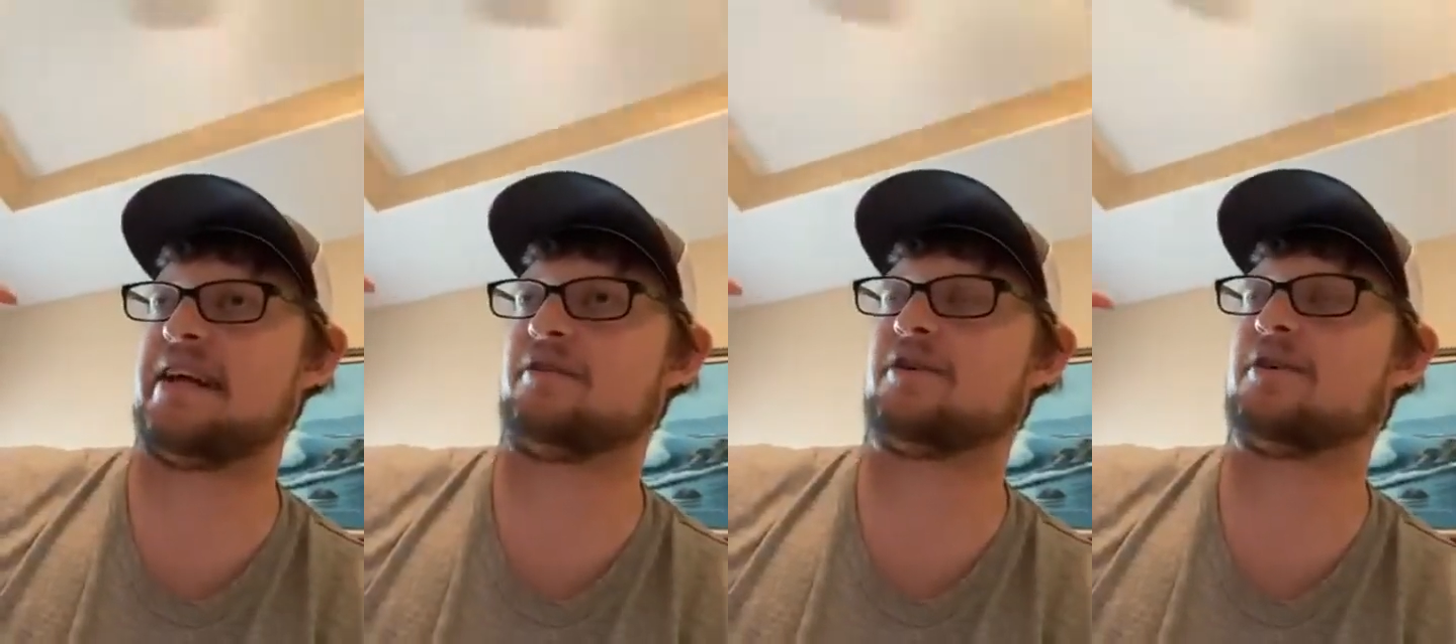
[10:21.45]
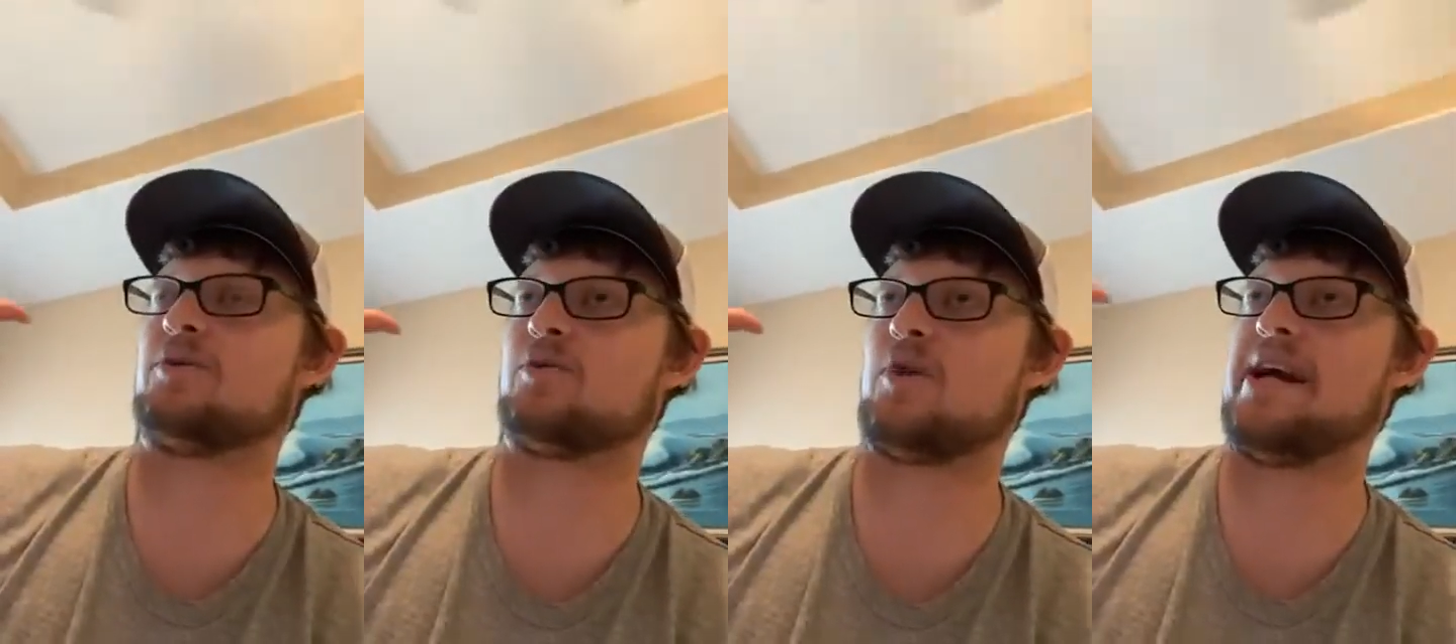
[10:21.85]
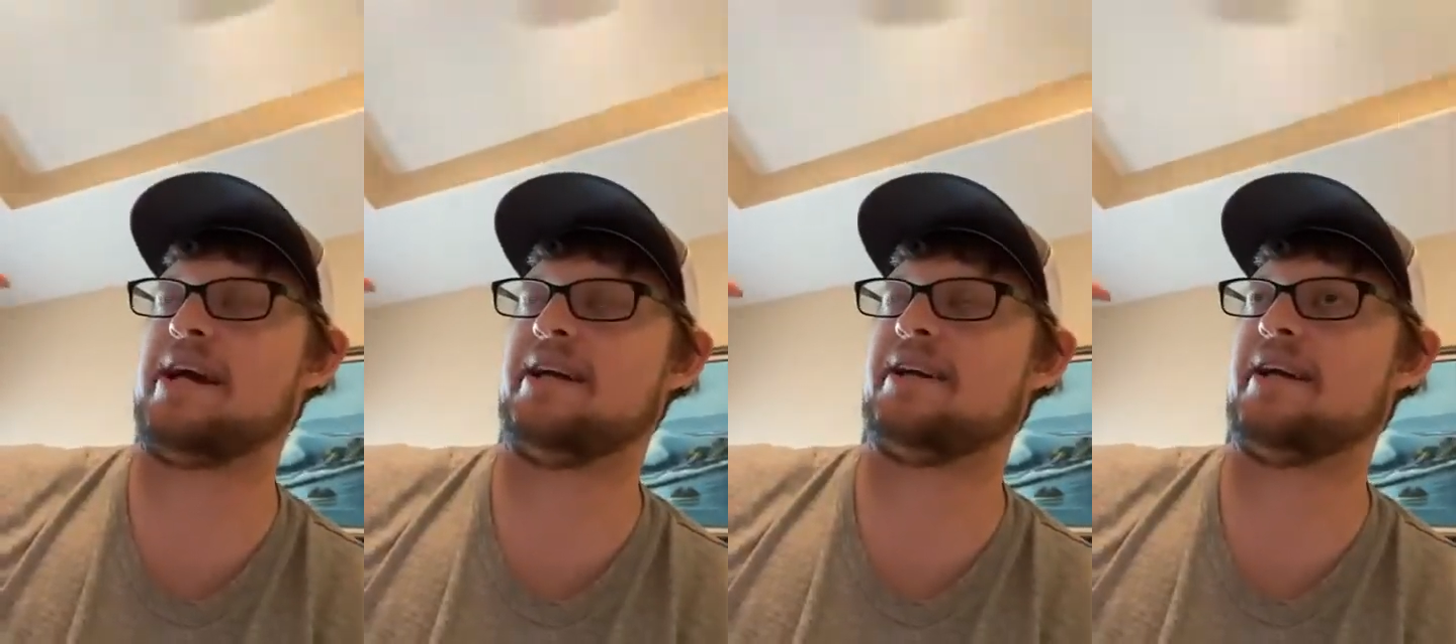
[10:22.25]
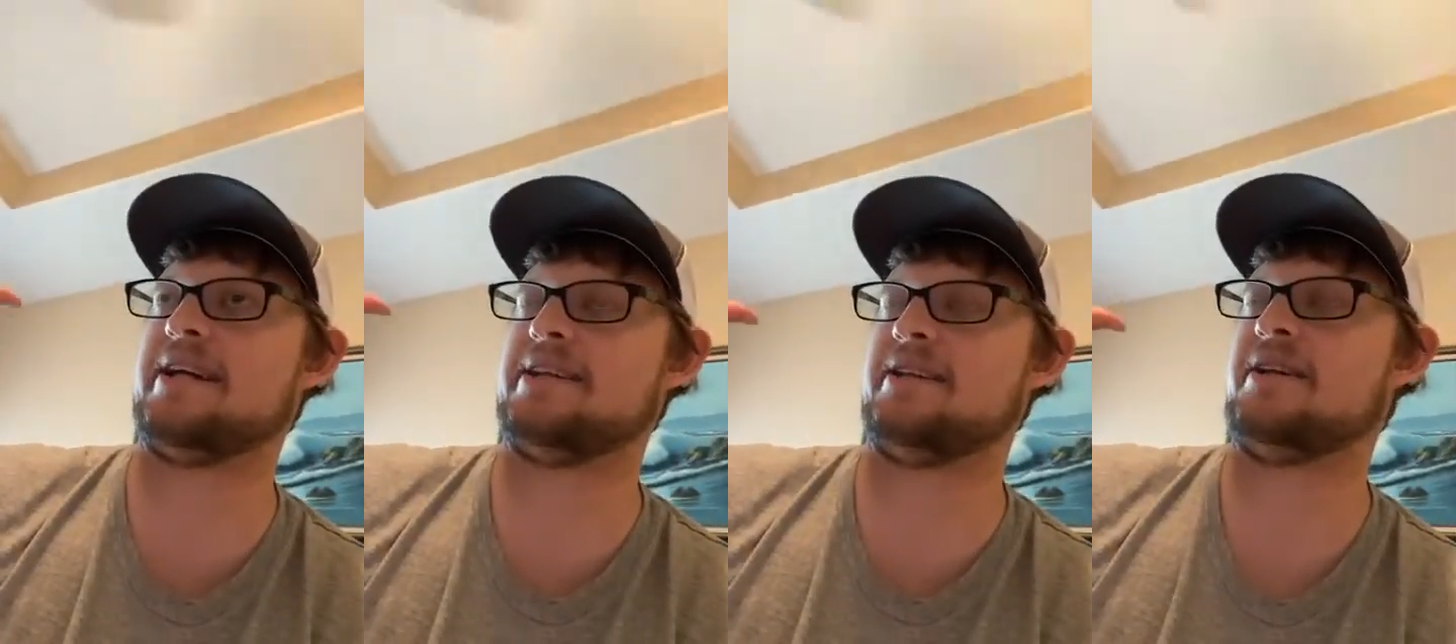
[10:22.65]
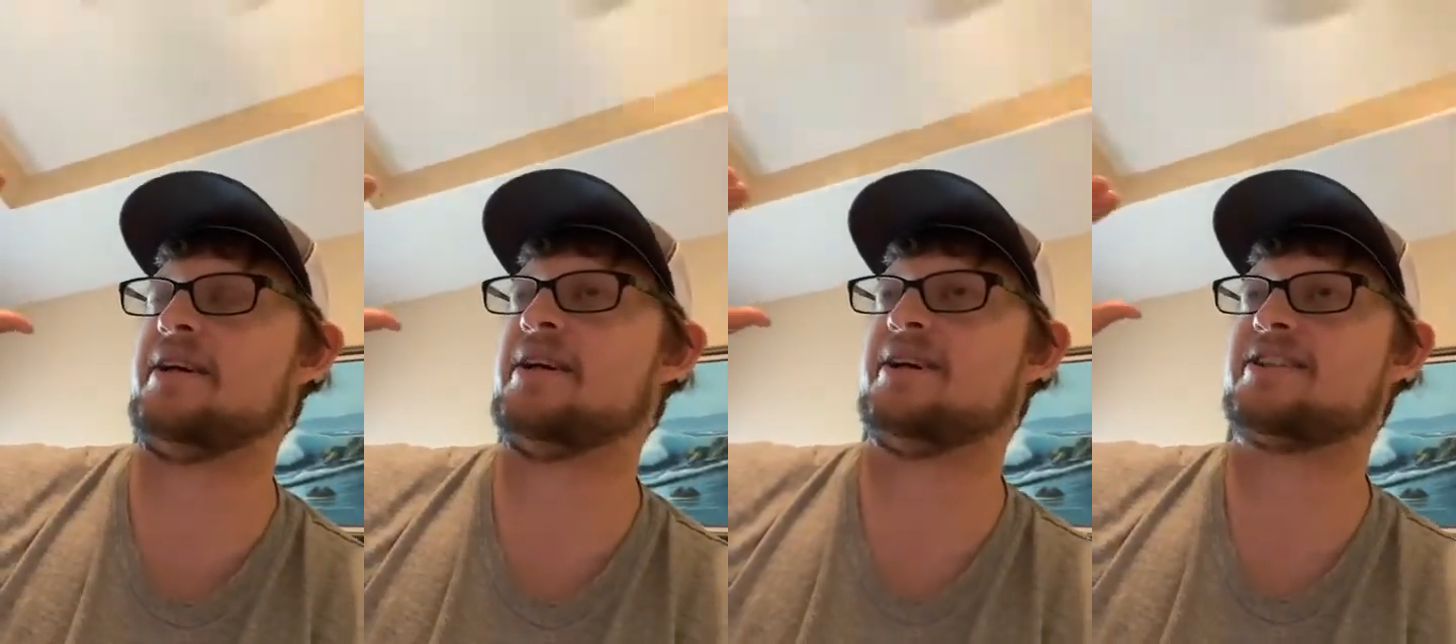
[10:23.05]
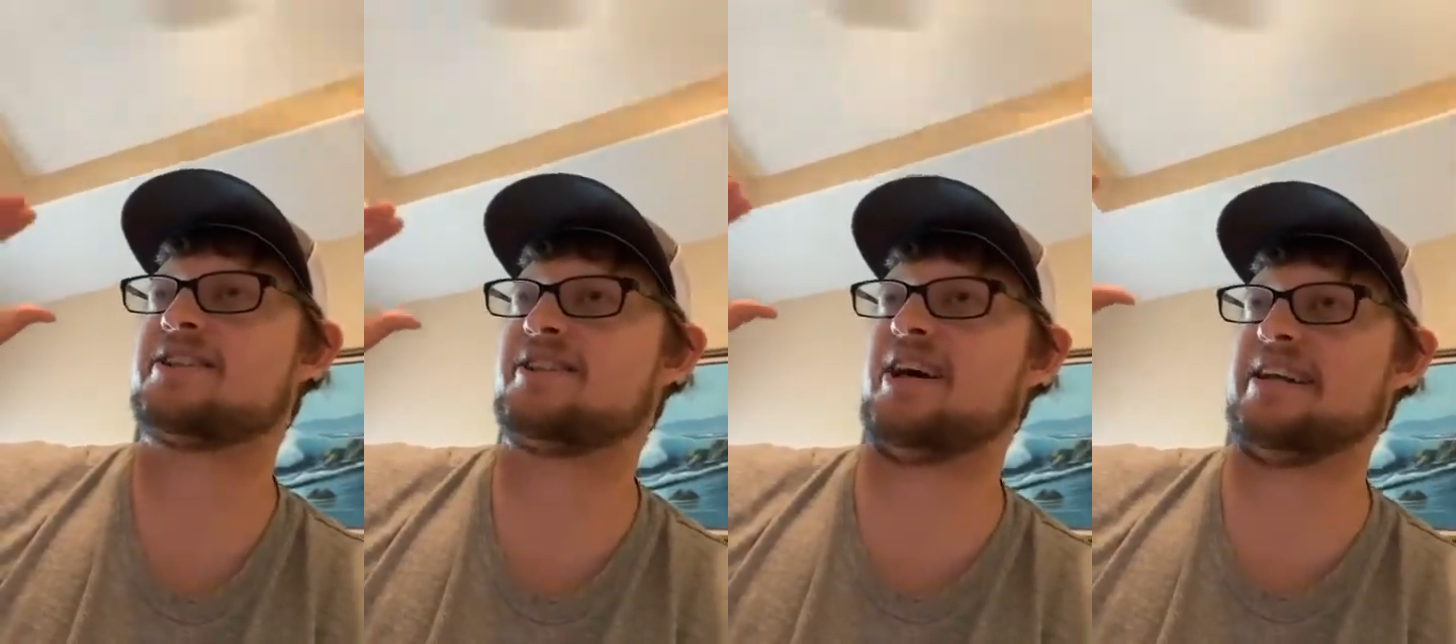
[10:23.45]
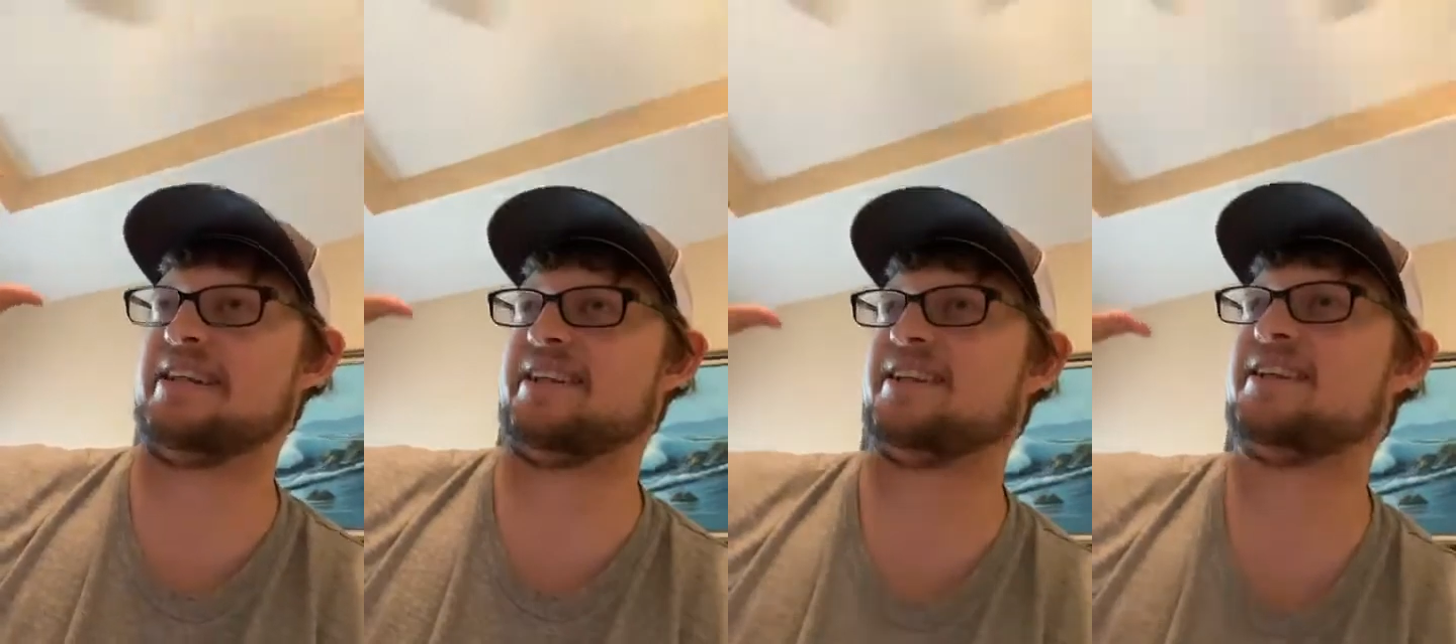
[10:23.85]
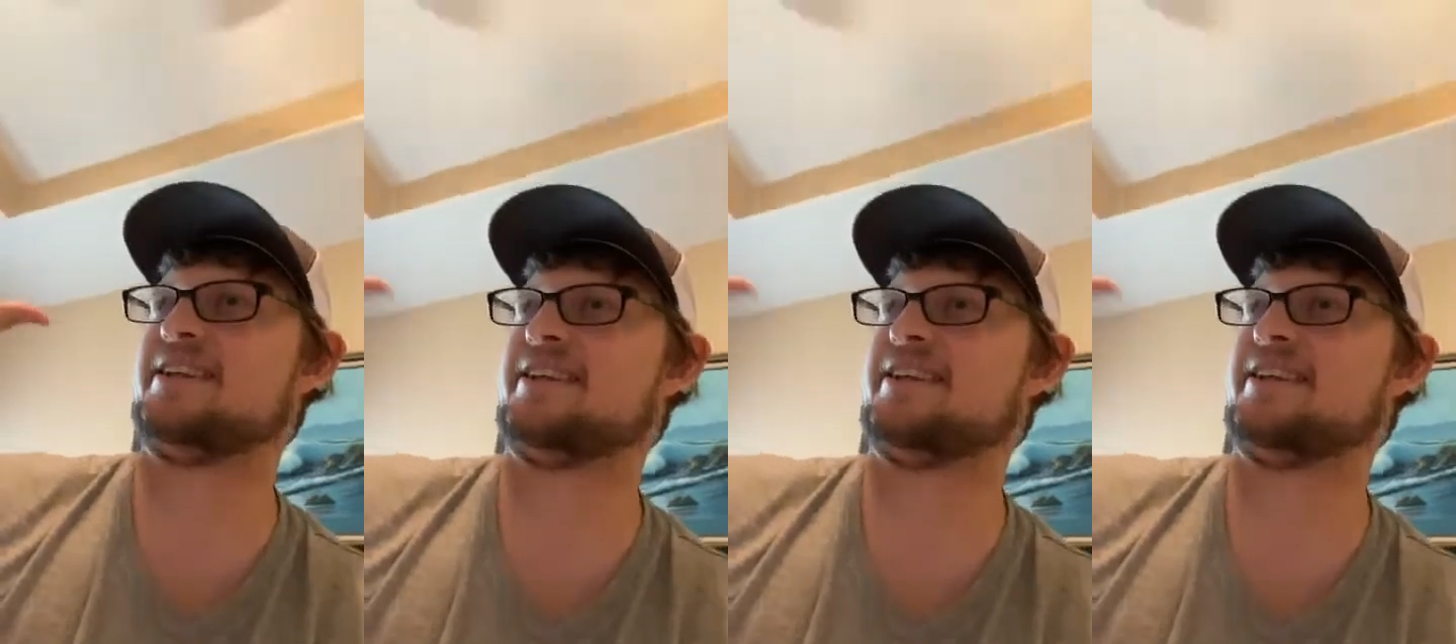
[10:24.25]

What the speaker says: ever read and studied.